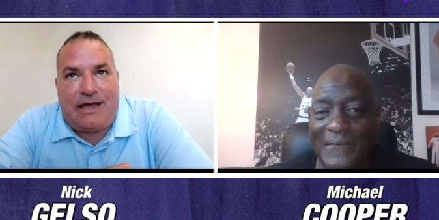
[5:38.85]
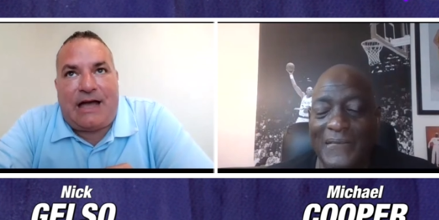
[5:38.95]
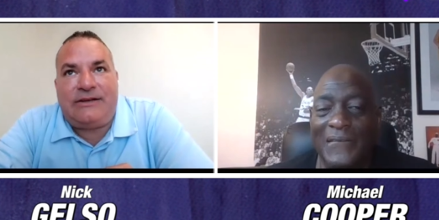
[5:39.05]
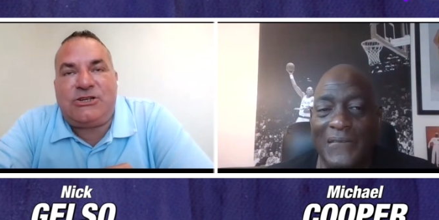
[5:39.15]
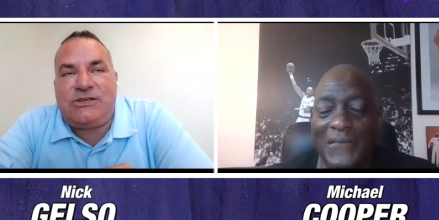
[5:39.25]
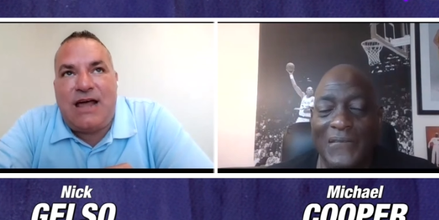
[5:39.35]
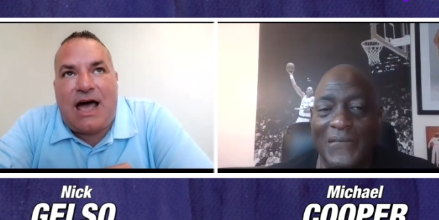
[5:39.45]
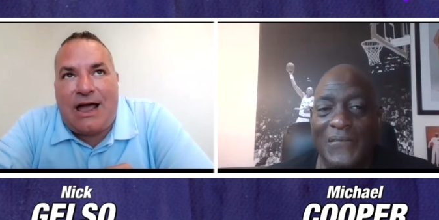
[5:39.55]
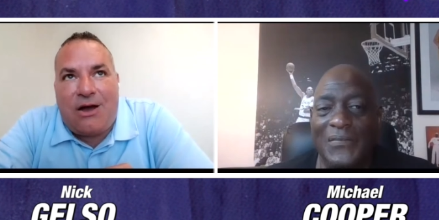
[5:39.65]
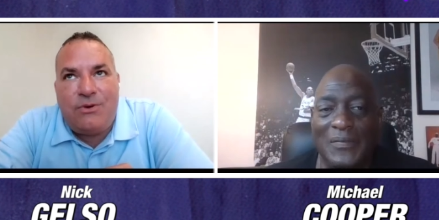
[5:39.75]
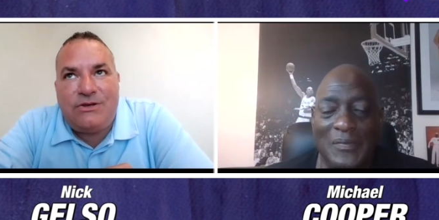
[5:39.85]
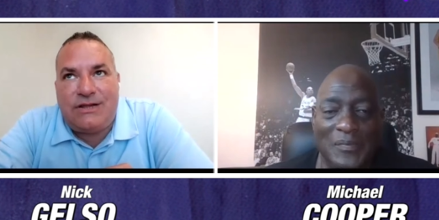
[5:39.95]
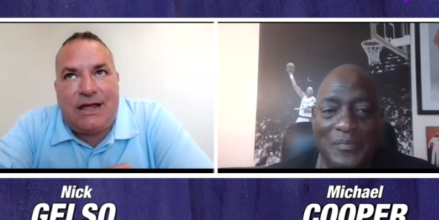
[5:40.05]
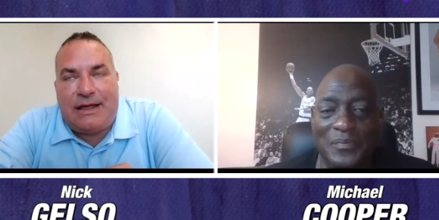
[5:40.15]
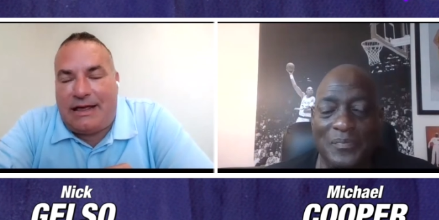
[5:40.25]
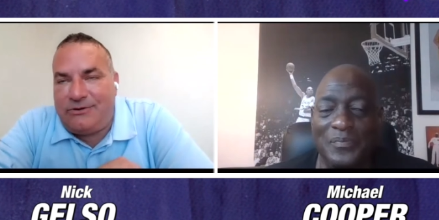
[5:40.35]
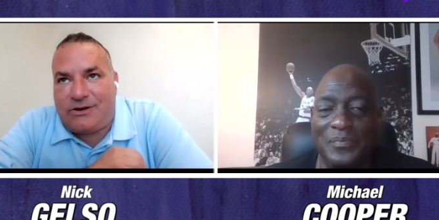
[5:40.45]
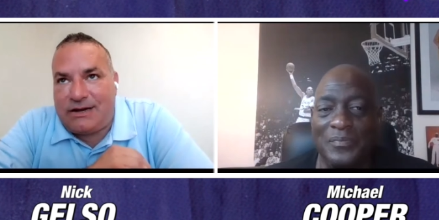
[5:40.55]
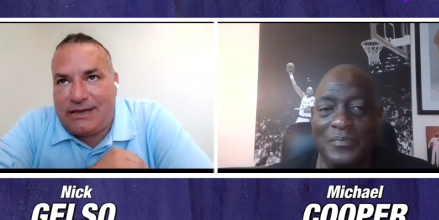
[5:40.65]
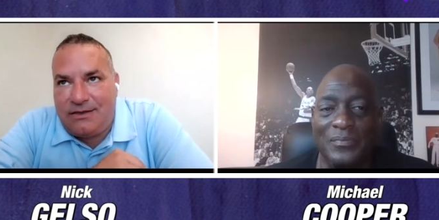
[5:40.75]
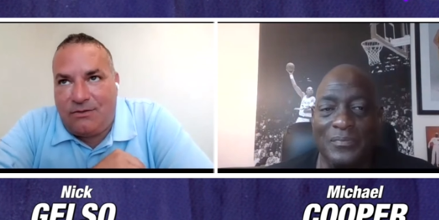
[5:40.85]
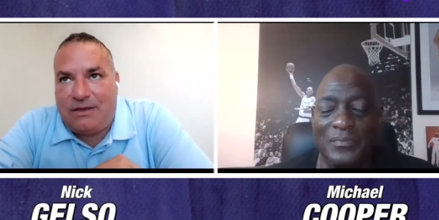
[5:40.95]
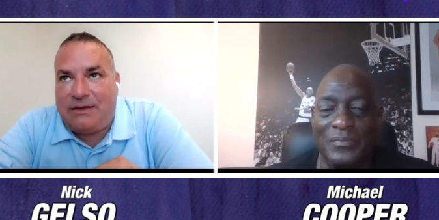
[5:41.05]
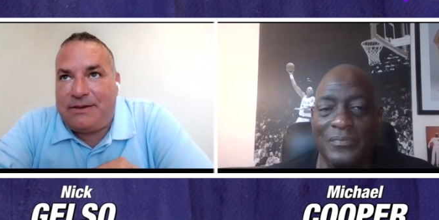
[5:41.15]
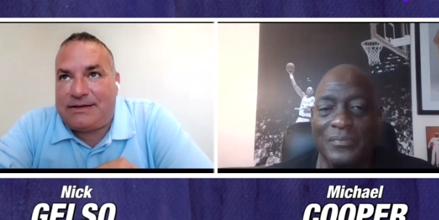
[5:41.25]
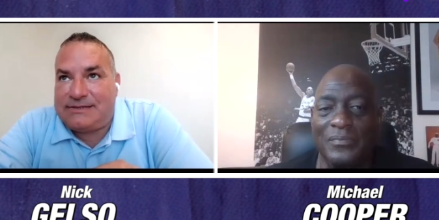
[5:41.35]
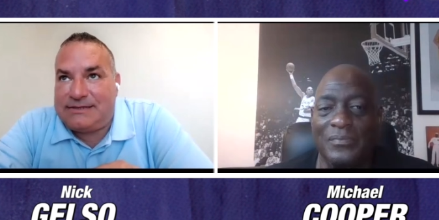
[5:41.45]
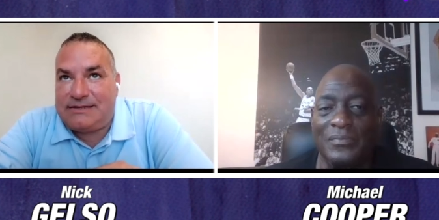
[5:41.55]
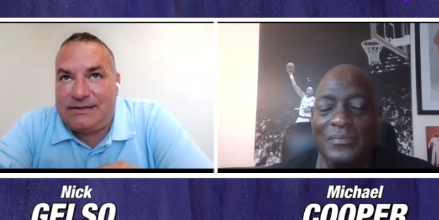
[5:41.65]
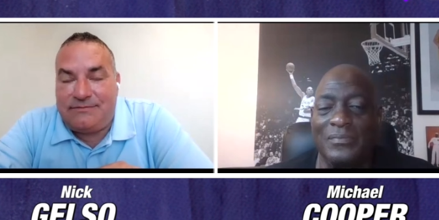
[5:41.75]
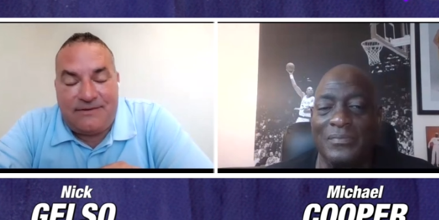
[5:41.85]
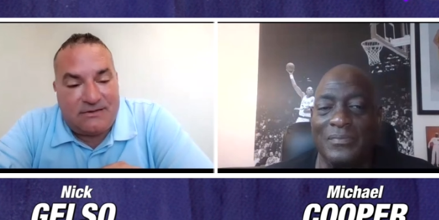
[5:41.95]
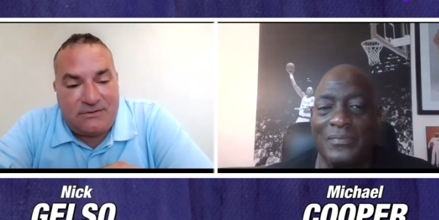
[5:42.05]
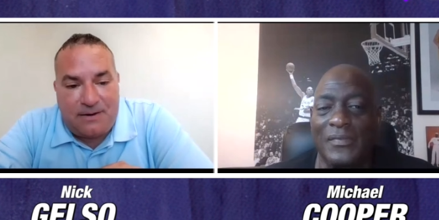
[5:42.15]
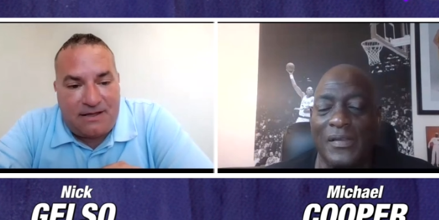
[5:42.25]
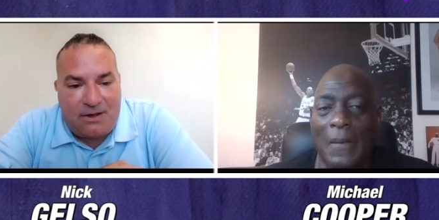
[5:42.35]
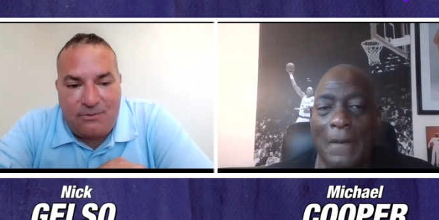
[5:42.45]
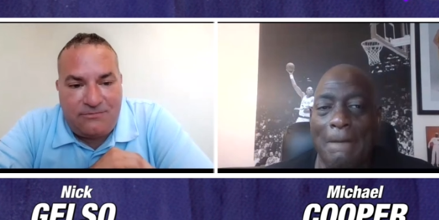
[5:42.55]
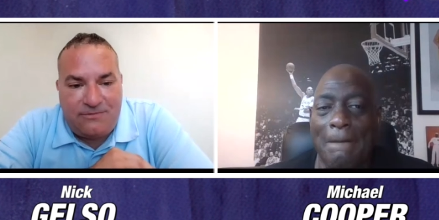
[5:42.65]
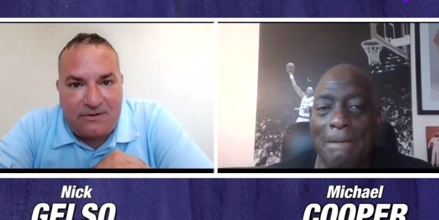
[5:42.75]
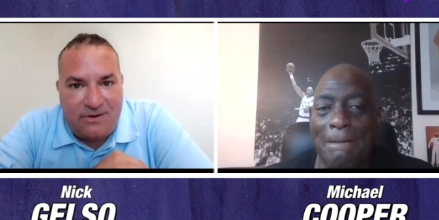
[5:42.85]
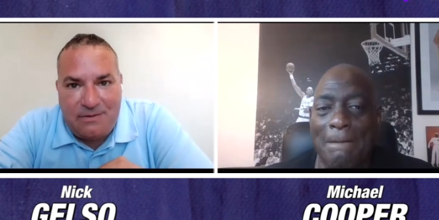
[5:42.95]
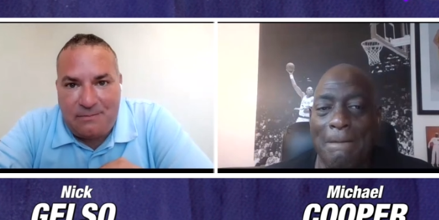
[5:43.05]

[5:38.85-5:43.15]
Speaker 1: I just I always I, you're going to kill me because of the defense, but I always found him to